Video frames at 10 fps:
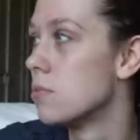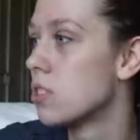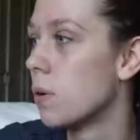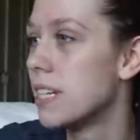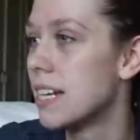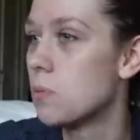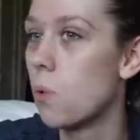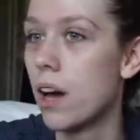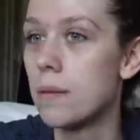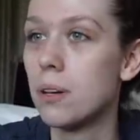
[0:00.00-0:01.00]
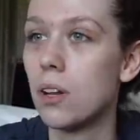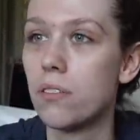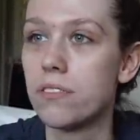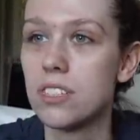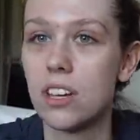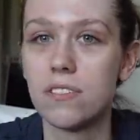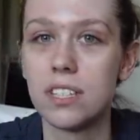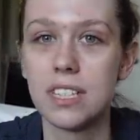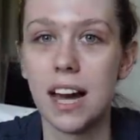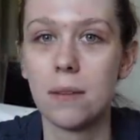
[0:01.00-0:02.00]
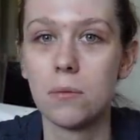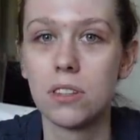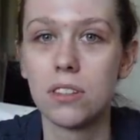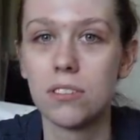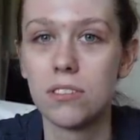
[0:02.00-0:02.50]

so I did wipe a lot of the surfaces down with